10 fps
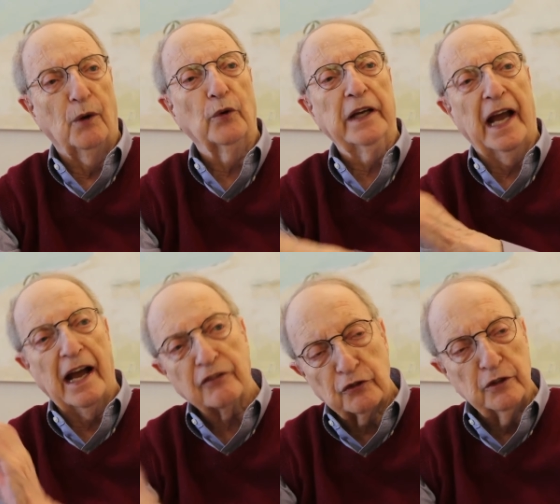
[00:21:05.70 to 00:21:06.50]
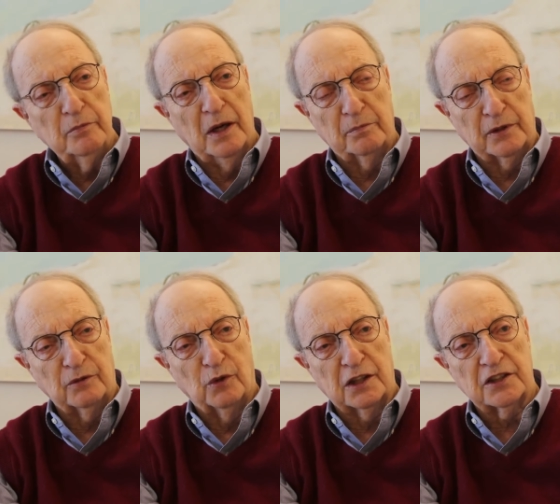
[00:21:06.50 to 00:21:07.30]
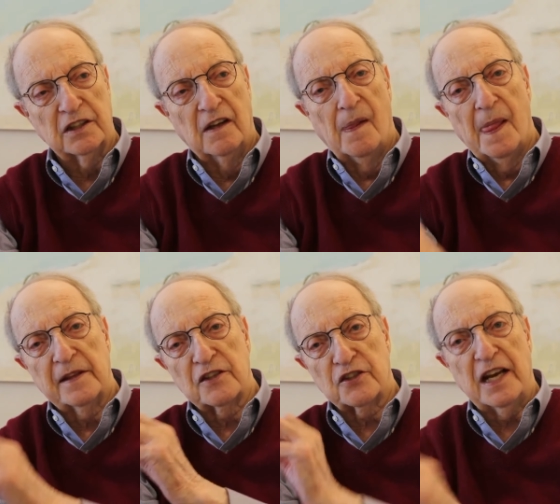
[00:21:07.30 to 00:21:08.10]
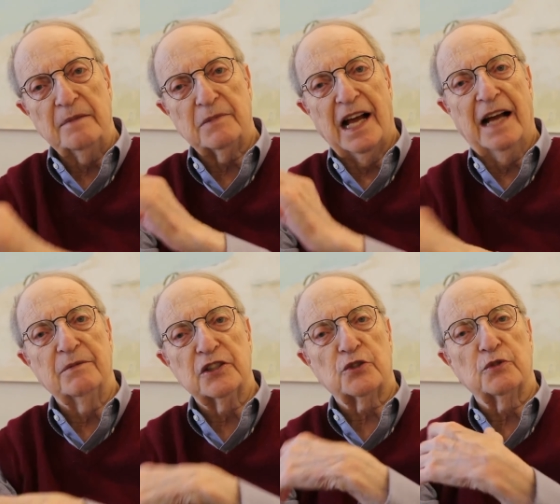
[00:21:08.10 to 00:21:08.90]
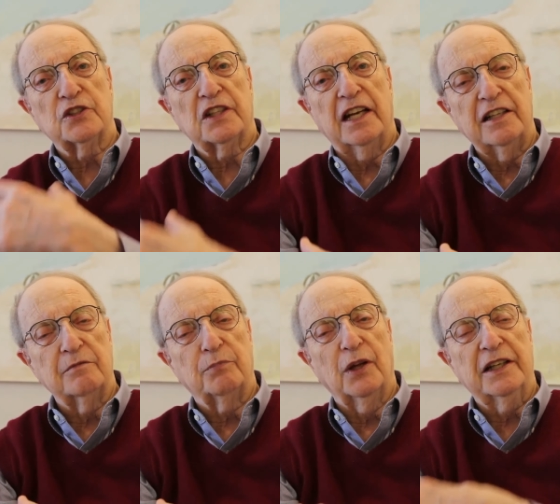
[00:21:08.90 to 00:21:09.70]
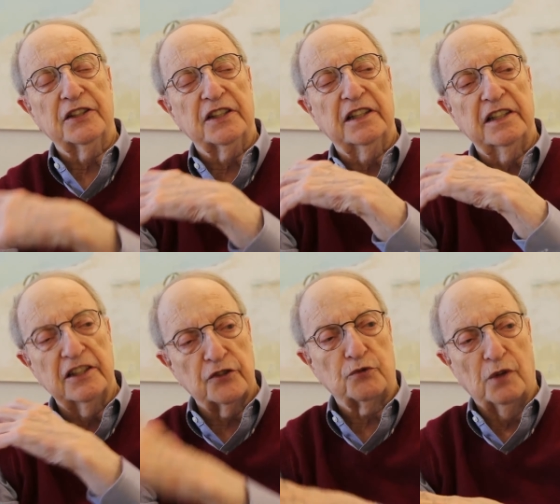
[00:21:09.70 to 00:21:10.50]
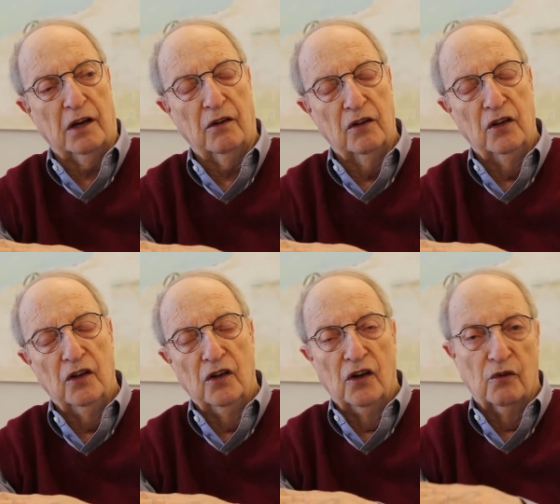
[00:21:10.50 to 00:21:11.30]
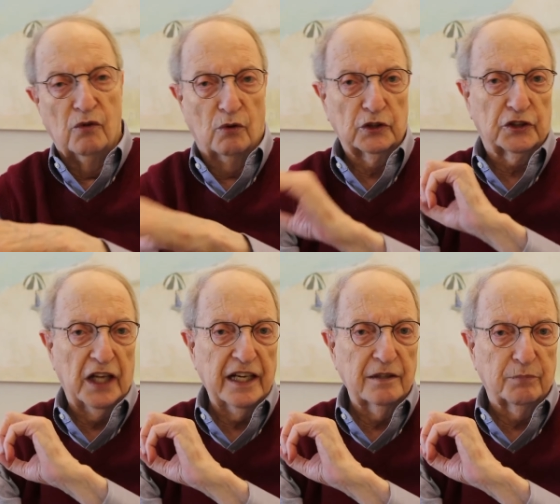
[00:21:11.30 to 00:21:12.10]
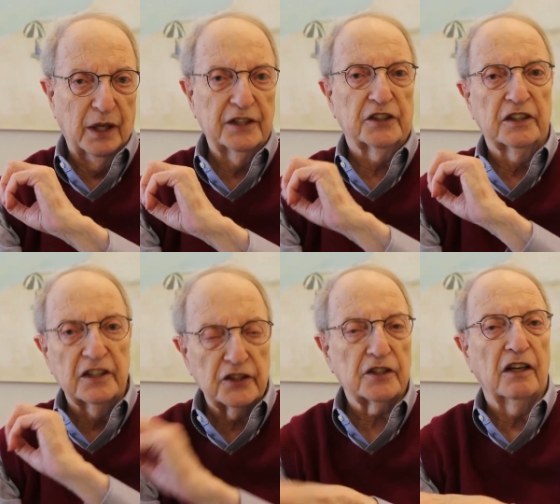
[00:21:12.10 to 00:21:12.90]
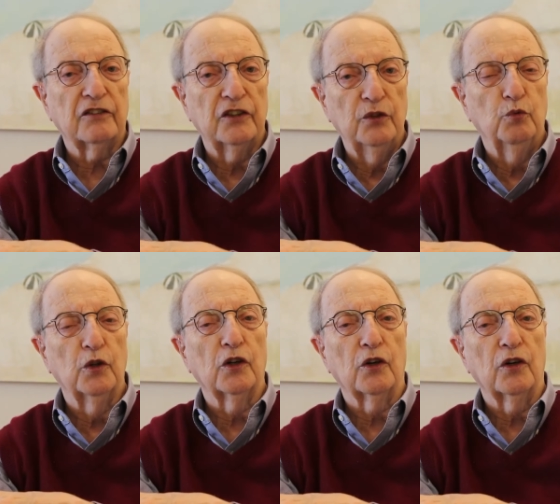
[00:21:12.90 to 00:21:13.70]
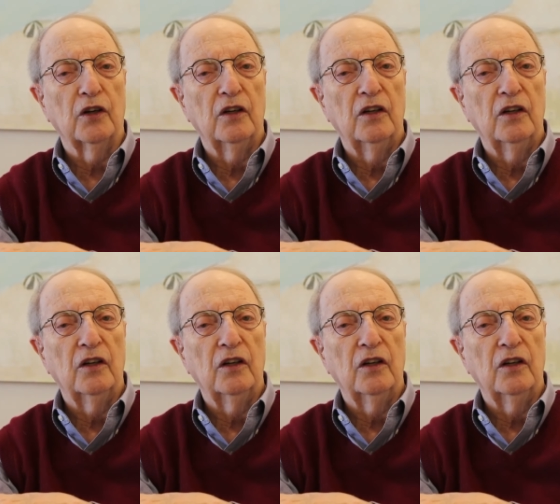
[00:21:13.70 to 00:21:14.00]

But what you have to remember was the same time this was taking place in Israel, what was taking place in this country were